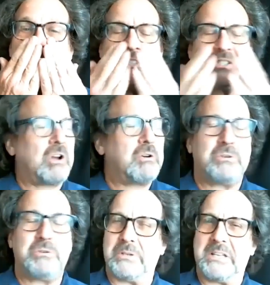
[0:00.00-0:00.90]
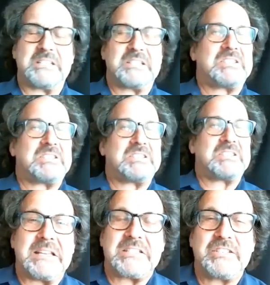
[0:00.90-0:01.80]
So, ooh, it
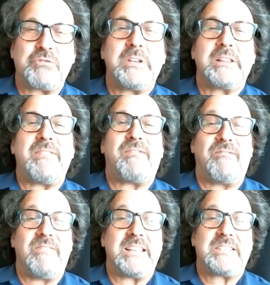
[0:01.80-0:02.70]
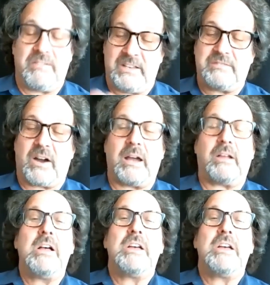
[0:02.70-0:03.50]
stinks. It's really, it's, it's vile.